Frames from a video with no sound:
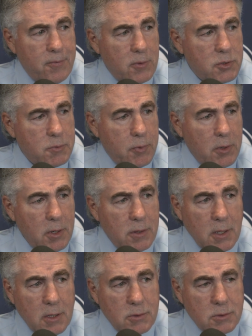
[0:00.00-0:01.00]
first period
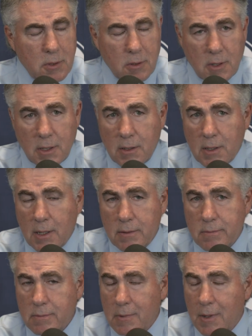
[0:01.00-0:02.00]
they certainly had
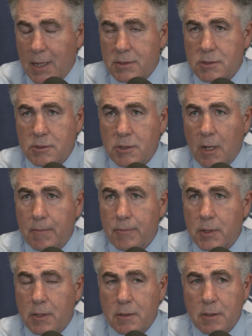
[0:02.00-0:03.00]
lots of jump.
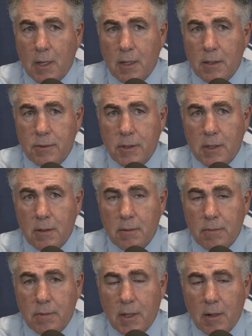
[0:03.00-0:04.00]
You could tell that they
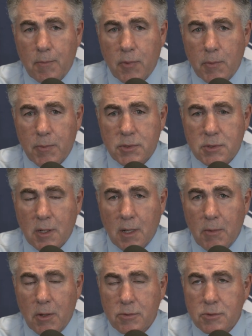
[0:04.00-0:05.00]
had a purpose to
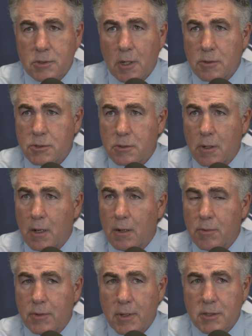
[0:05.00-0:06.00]
come out and start
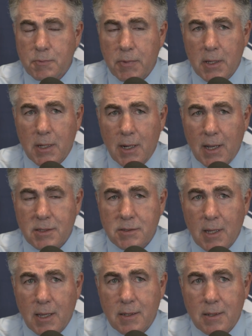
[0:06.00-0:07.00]
strong with us playing last
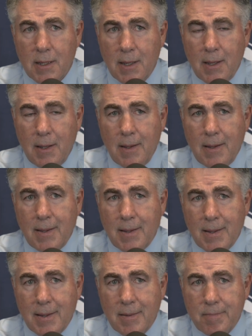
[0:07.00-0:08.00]
night.
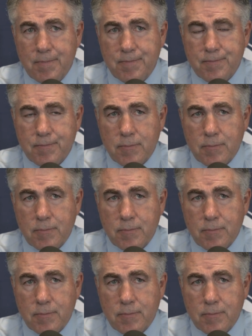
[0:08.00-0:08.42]
Um,